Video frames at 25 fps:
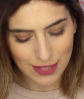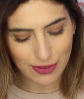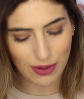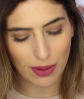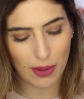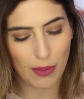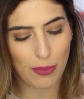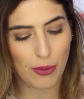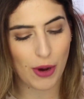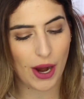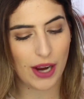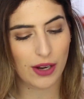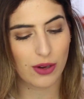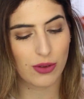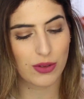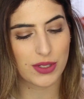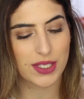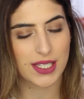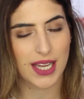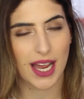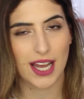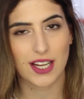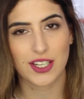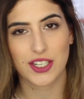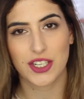It's from a brand
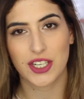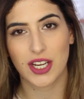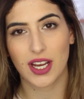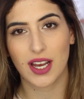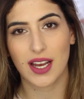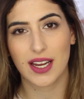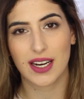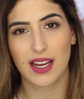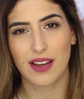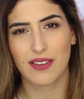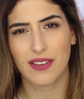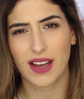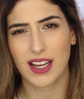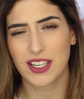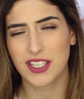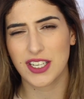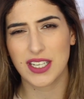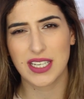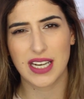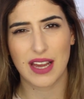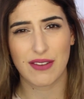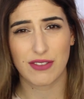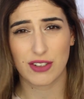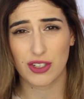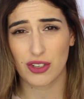called Tatcha, and I've
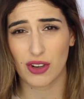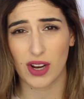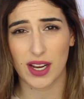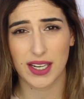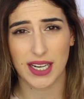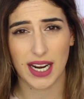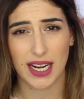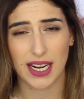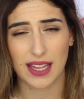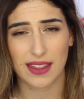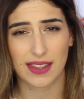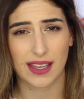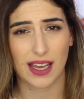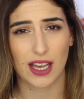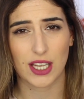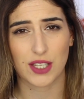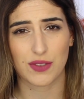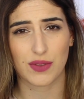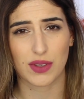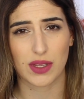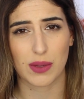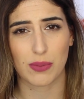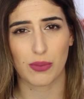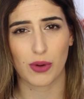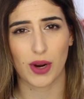actually never tried anything
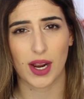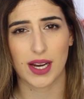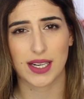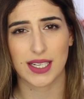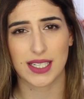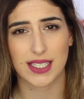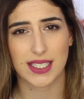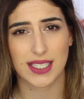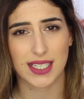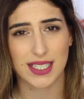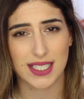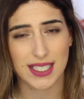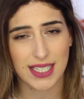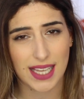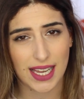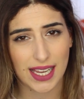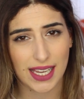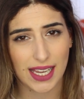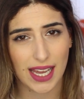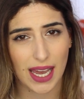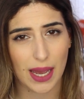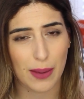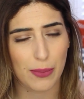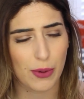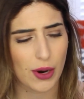else from the brand. It's a
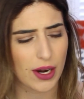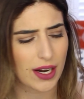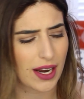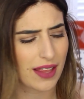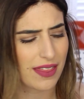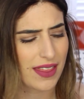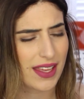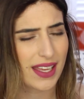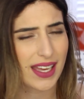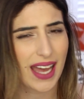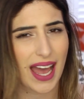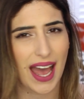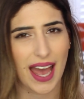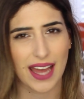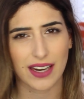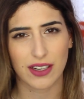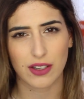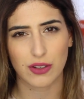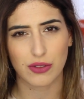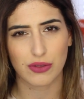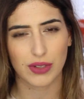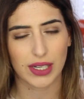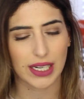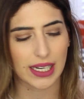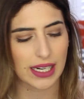skincare brand. I think
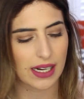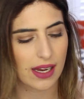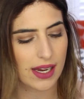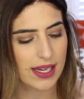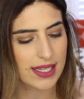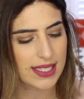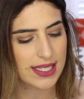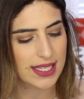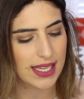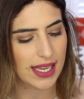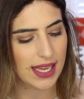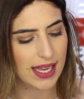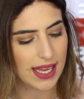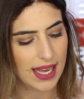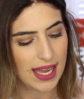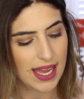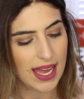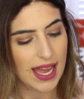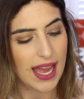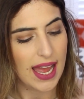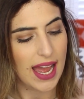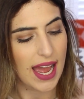Anna really likes it.